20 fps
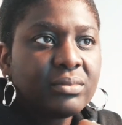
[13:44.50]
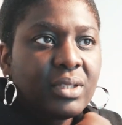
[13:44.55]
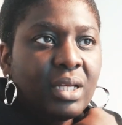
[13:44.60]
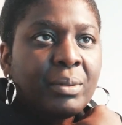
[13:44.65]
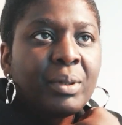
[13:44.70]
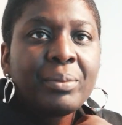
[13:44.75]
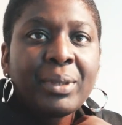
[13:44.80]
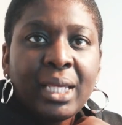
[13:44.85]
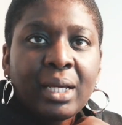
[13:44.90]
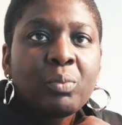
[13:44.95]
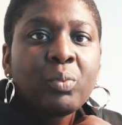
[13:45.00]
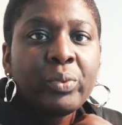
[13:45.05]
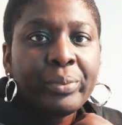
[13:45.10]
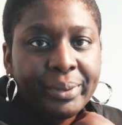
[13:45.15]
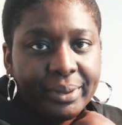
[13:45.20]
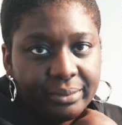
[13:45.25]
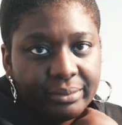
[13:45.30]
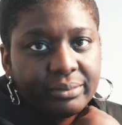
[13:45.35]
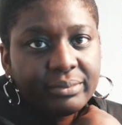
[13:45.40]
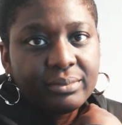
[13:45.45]
I'm a black
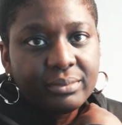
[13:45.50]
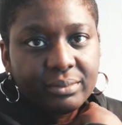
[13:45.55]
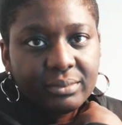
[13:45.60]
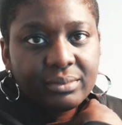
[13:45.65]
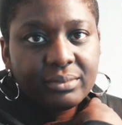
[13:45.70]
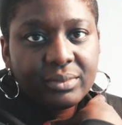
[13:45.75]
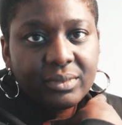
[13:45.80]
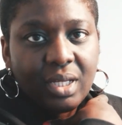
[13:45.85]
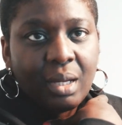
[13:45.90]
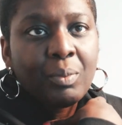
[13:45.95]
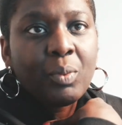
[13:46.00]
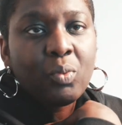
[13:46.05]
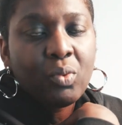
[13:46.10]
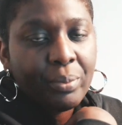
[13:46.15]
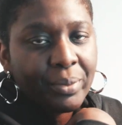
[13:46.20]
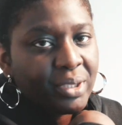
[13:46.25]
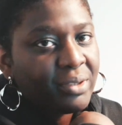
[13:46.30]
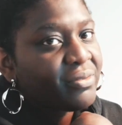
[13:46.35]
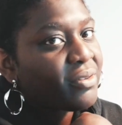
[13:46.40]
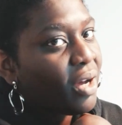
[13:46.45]
woman. I'm a
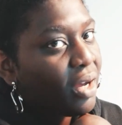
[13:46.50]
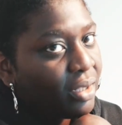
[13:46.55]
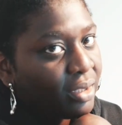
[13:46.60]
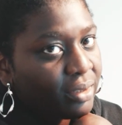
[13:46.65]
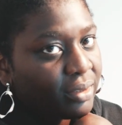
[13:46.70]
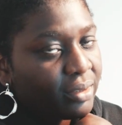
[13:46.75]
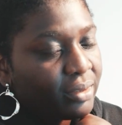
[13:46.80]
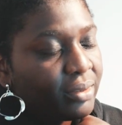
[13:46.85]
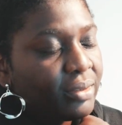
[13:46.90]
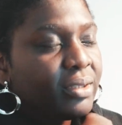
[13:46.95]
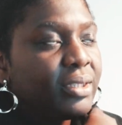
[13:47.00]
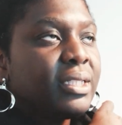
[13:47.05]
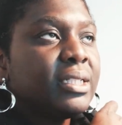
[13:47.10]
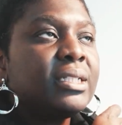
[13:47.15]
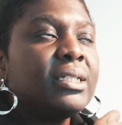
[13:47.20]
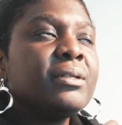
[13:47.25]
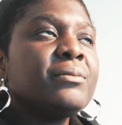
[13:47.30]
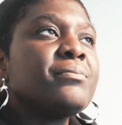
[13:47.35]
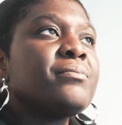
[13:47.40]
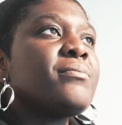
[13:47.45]
woman of color.
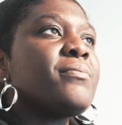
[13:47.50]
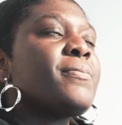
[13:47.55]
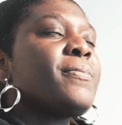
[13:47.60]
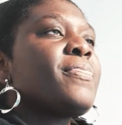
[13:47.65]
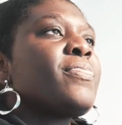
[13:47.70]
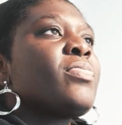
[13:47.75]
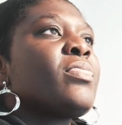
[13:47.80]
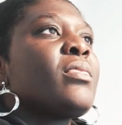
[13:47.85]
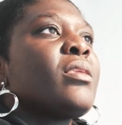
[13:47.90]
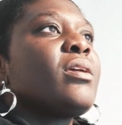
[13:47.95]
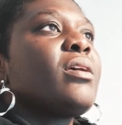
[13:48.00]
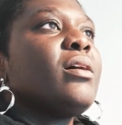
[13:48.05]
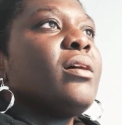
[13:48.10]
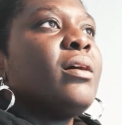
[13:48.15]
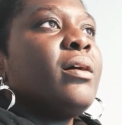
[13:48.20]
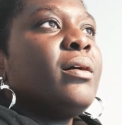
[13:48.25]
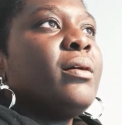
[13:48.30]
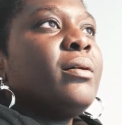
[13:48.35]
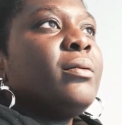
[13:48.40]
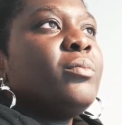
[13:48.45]

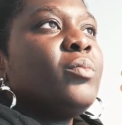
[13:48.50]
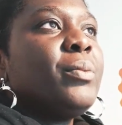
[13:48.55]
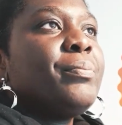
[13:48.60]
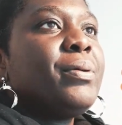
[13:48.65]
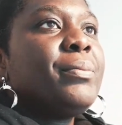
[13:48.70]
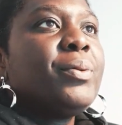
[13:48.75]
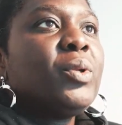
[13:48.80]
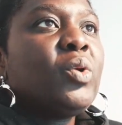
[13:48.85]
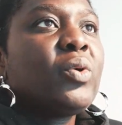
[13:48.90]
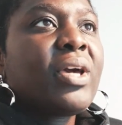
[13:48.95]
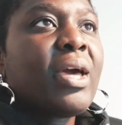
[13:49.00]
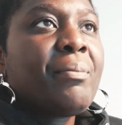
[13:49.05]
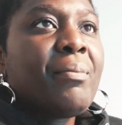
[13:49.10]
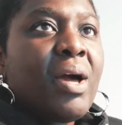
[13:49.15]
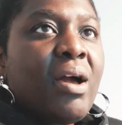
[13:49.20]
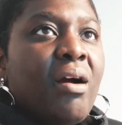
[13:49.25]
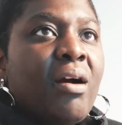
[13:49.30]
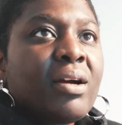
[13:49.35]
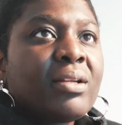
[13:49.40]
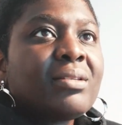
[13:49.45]
When people look at
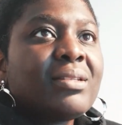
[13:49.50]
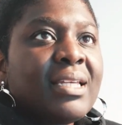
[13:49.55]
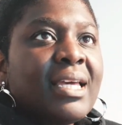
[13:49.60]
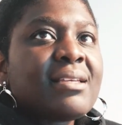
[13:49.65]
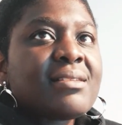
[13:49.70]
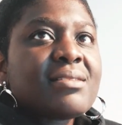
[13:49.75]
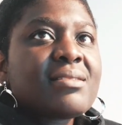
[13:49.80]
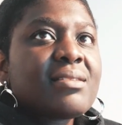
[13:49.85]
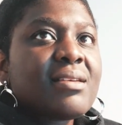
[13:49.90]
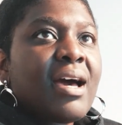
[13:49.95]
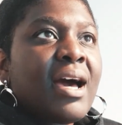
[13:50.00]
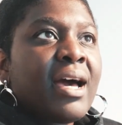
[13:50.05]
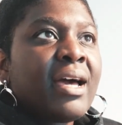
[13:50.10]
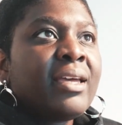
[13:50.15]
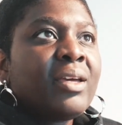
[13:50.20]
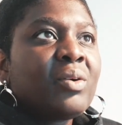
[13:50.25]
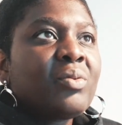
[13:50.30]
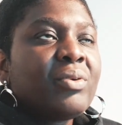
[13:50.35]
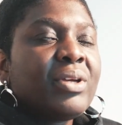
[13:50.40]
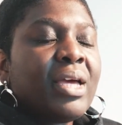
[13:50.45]
my art, yes, I
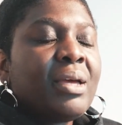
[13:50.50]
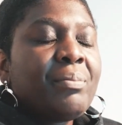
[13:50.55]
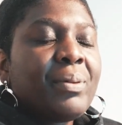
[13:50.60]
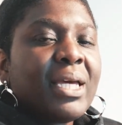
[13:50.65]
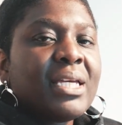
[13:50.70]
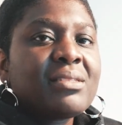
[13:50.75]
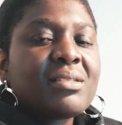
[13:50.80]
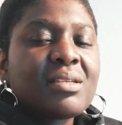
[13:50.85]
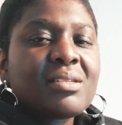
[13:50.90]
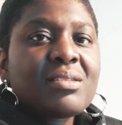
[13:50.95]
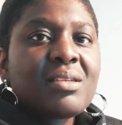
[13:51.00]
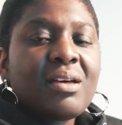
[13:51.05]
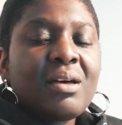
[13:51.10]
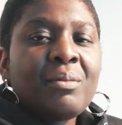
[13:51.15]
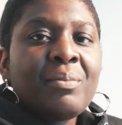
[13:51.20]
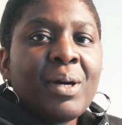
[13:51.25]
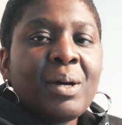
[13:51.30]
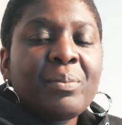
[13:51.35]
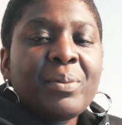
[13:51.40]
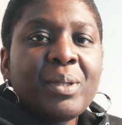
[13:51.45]
create paintings
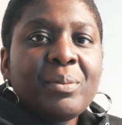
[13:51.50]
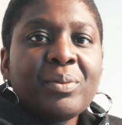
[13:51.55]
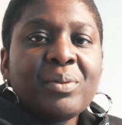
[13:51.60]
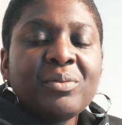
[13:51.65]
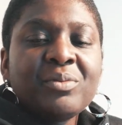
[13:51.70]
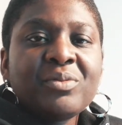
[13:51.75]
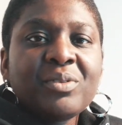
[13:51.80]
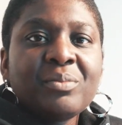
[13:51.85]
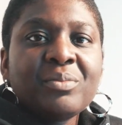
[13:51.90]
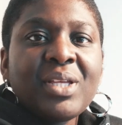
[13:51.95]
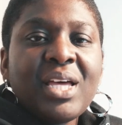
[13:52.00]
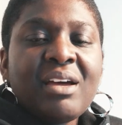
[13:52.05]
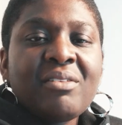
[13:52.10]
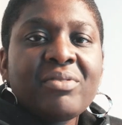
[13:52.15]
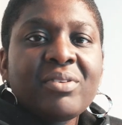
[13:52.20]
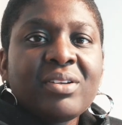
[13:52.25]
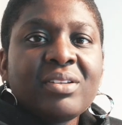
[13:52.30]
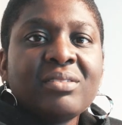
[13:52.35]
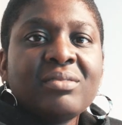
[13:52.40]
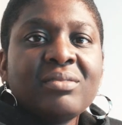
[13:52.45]
about people from the
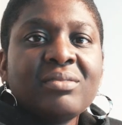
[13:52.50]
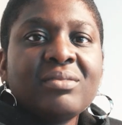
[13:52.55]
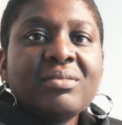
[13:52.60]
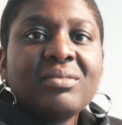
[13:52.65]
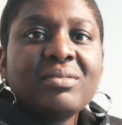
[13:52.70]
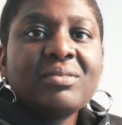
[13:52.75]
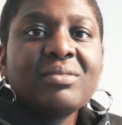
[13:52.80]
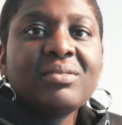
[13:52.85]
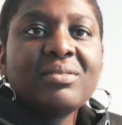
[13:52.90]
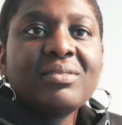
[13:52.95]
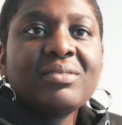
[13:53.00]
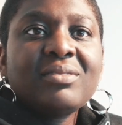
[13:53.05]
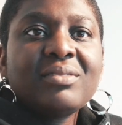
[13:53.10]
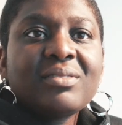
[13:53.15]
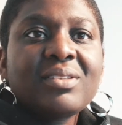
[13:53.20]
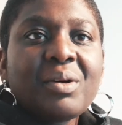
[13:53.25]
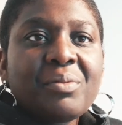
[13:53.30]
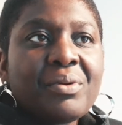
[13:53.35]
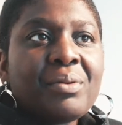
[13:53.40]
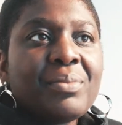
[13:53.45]
African
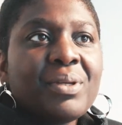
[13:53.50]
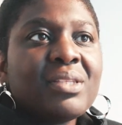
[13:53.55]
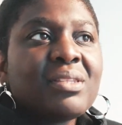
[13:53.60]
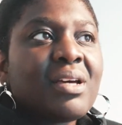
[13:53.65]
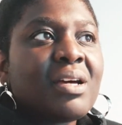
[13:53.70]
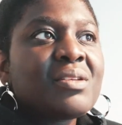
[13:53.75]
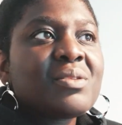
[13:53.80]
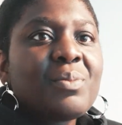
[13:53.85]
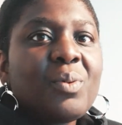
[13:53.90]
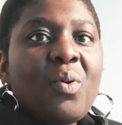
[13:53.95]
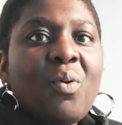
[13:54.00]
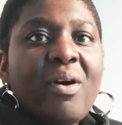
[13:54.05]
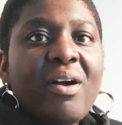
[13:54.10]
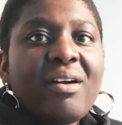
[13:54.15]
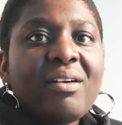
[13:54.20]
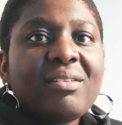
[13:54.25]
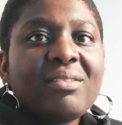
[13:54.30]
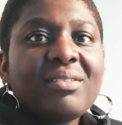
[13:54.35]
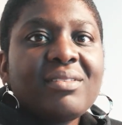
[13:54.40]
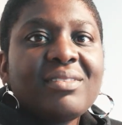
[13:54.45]
Caribbean
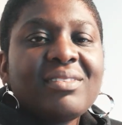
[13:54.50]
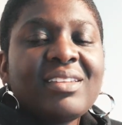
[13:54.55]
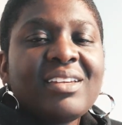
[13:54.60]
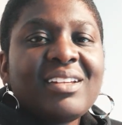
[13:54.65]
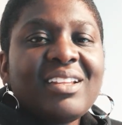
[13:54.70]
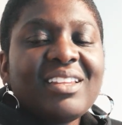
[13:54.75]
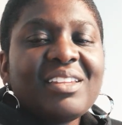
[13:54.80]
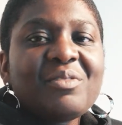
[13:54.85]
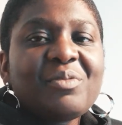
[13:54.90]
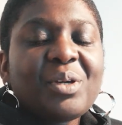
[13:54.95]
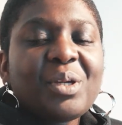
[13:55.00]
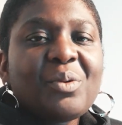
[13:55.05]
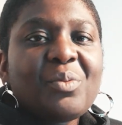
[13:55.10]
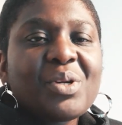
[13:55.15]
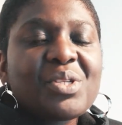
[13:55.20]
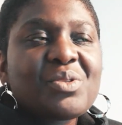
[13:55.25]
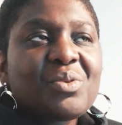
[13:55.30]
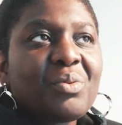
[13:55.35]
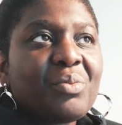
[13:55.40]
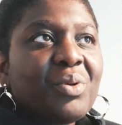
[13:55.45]
diaspora that are living in the
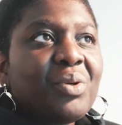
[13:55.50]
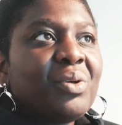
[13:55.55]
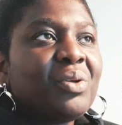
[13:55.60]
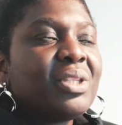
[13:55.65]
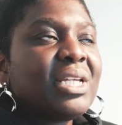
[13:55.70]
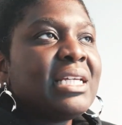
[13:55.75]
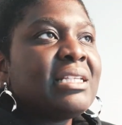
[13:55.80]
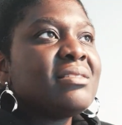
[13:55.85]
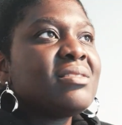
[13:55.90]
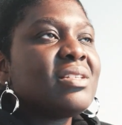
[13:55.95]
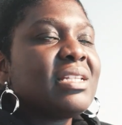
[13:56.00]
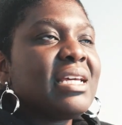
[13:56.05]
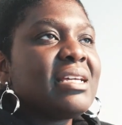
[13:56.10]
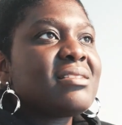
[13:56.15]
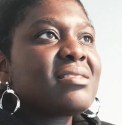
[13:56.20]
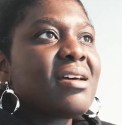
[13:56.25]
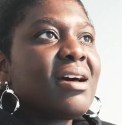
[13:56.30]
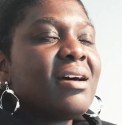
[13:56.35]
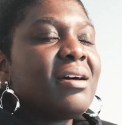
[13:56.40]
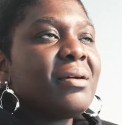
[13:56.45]
Western world in
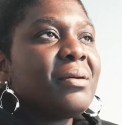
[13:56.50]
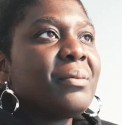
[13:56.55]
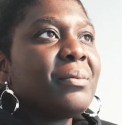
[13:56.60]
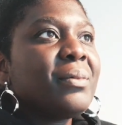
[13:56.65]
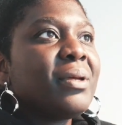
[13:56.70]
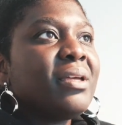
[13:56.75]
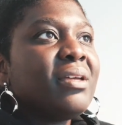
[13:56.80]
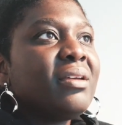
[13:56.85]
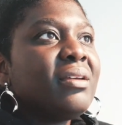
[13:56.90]
today's time.